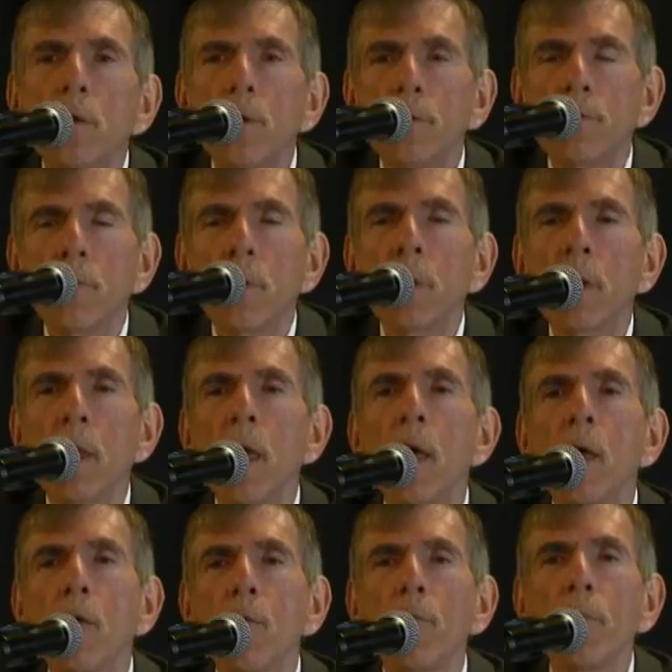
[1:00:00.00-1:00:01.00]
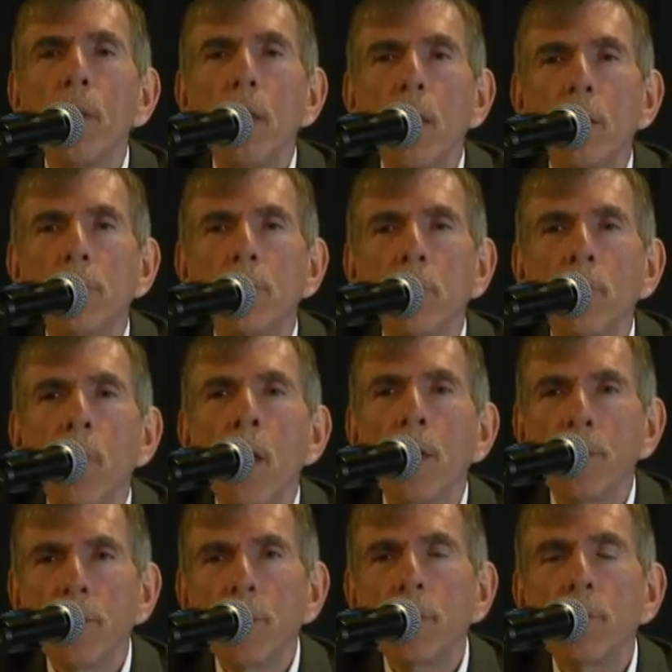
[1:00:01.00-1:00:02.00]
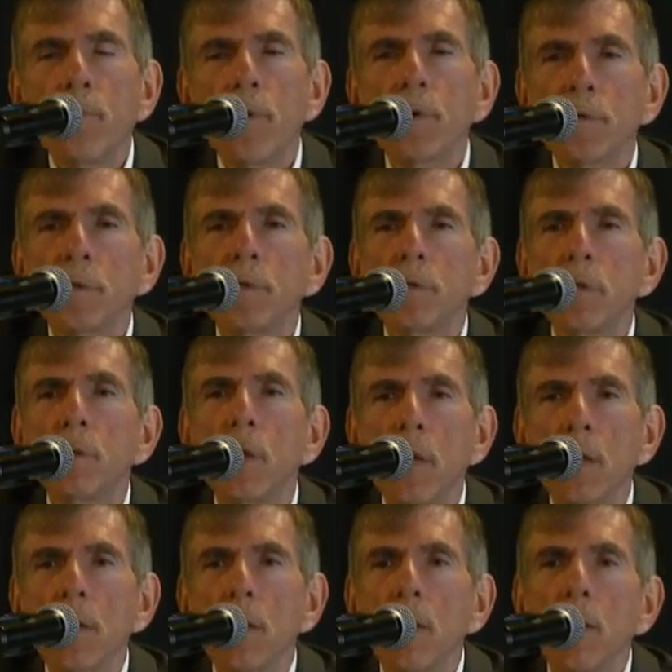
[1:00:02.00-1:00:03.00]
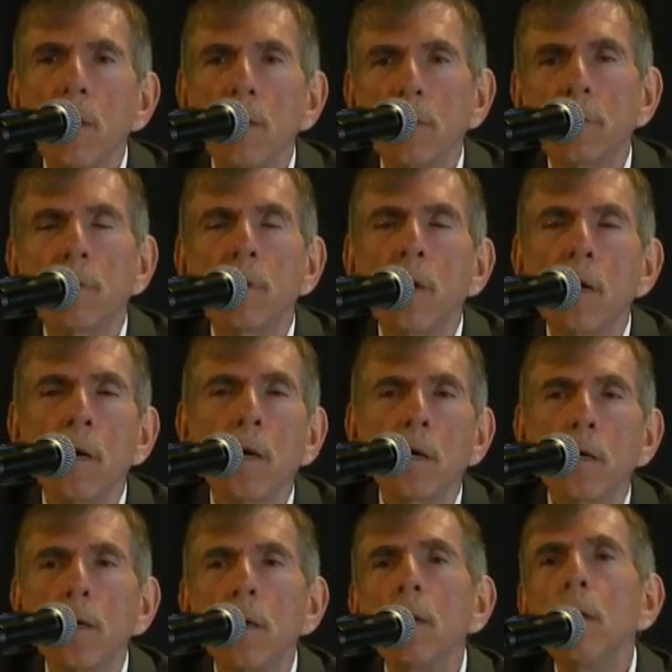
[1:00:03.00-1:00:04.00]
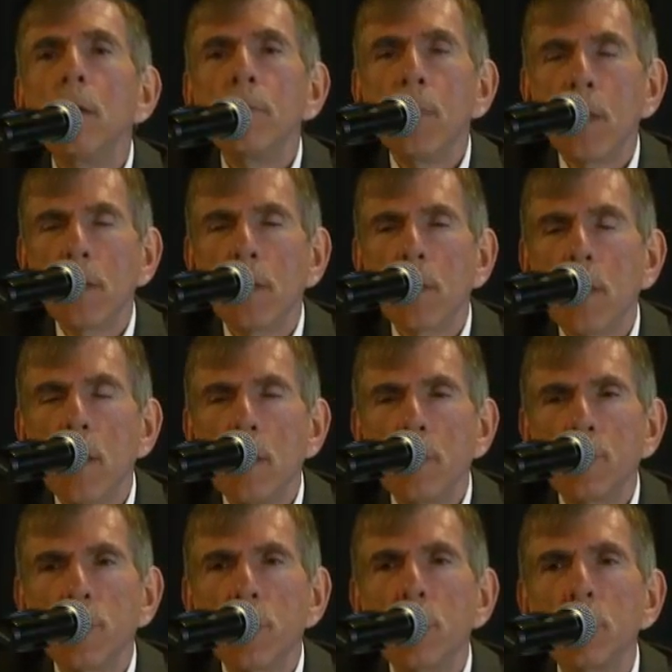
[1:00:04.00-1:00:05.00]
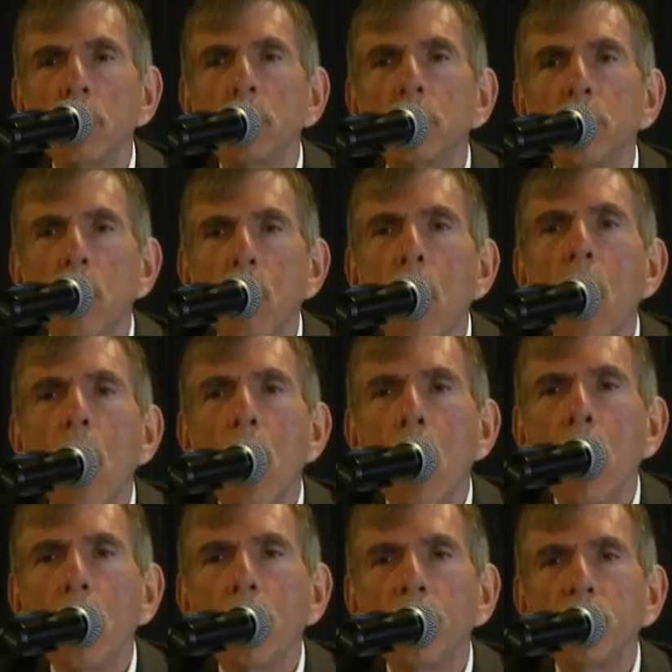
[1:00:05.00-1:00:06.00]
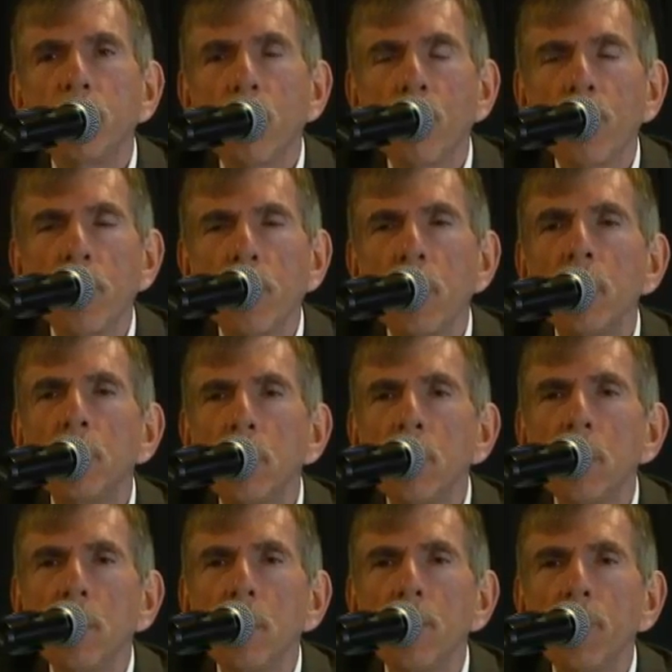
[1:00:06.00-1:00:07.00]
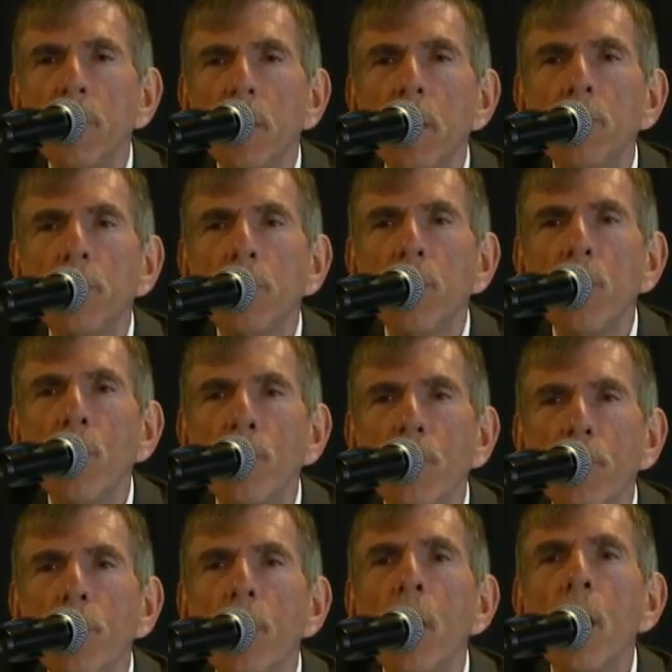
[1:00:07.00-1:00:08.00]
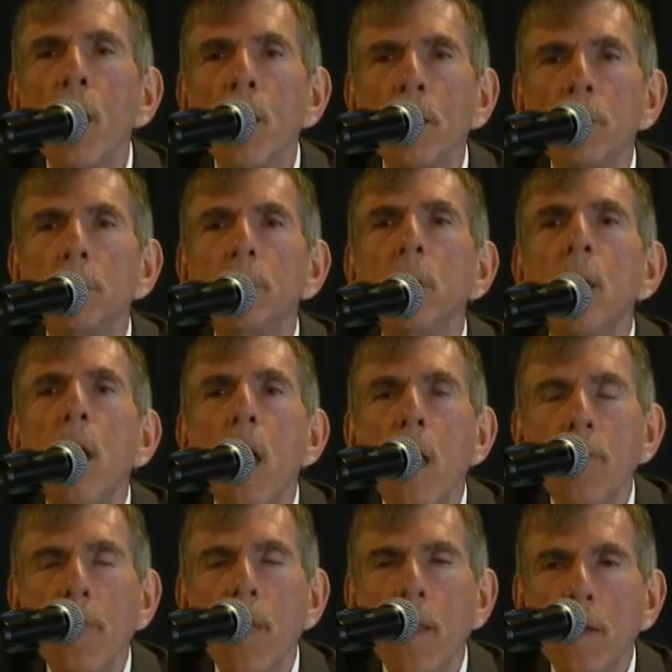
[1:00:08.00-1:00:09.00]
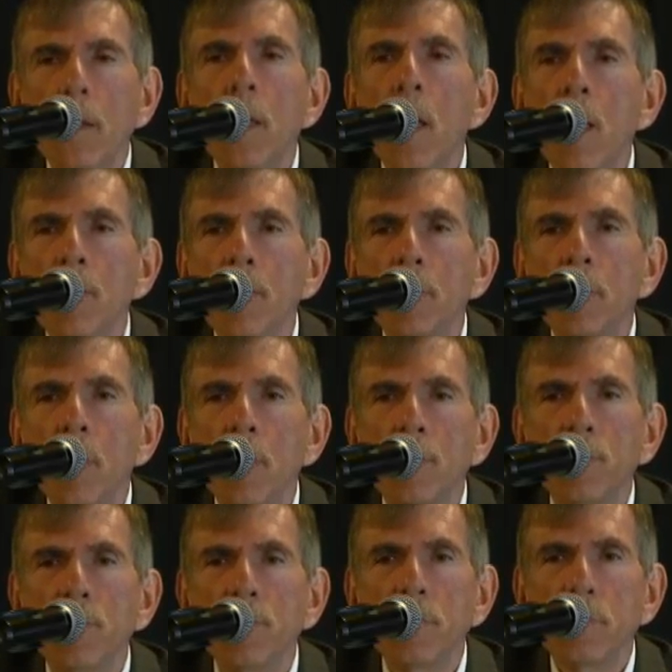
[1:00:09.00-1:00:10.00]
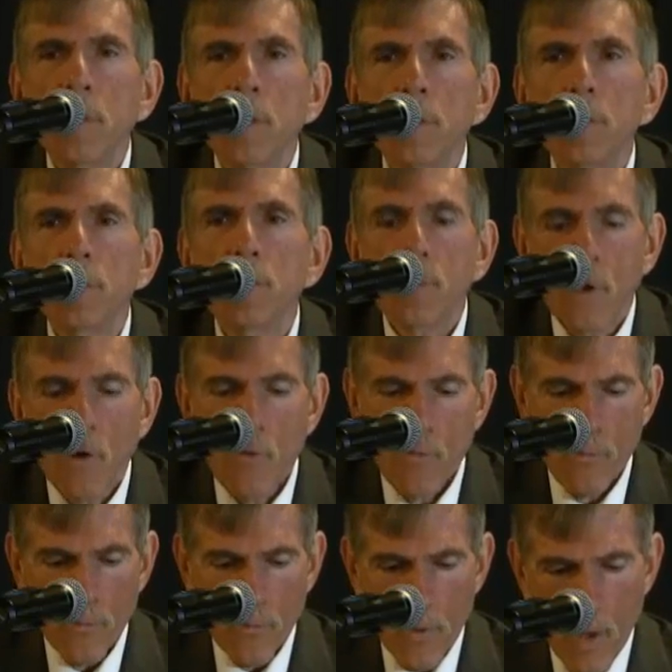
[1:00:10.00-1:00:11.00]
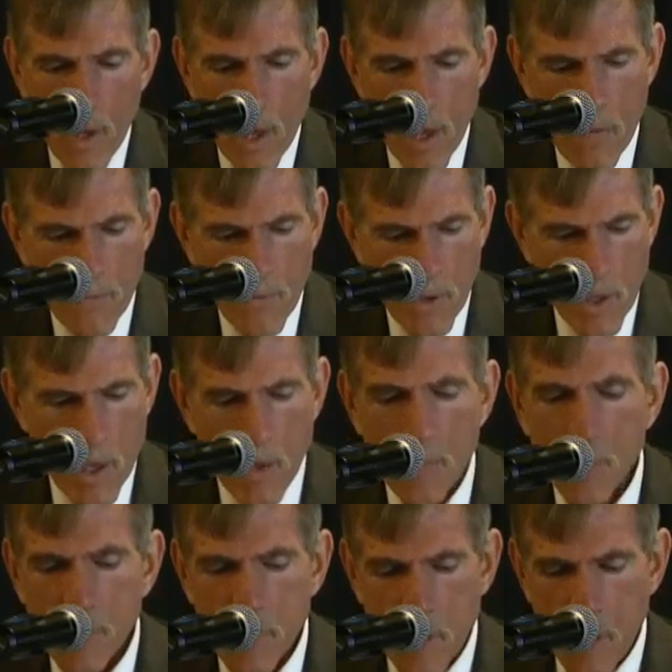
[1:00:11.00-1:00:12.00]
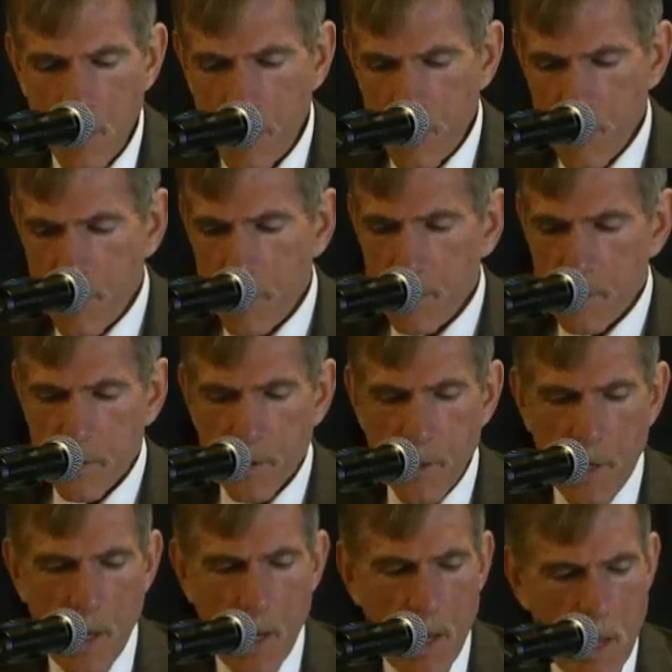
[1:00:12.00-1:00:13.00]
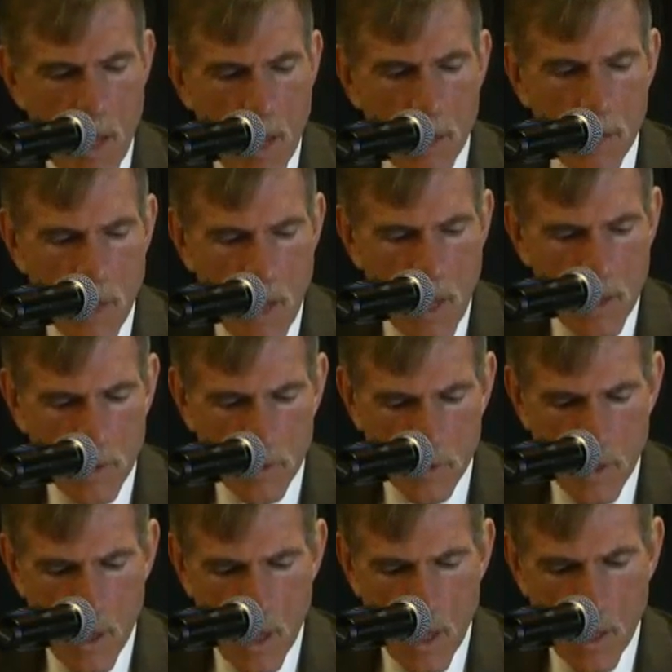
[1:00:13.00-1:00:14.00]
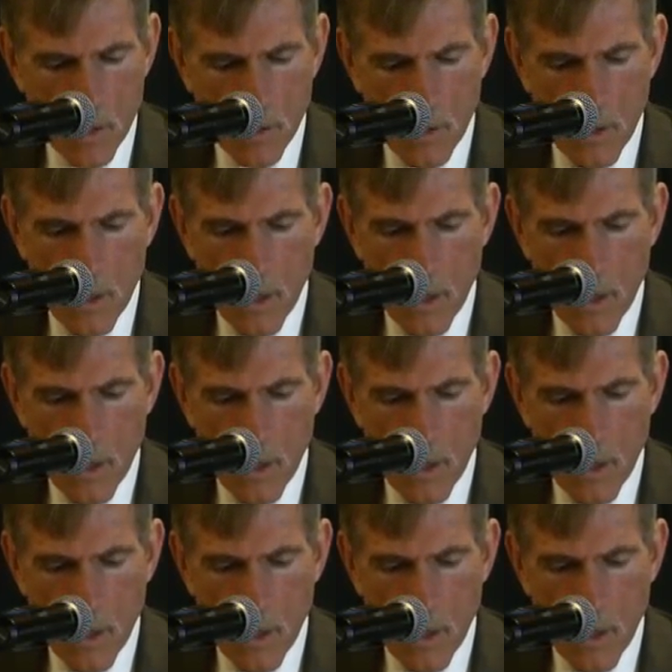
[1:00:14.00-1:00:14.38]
could really help in reminding the person to take his or her medications. So we need to keep an open mind about accommodations and the scope of accommodations, and that is on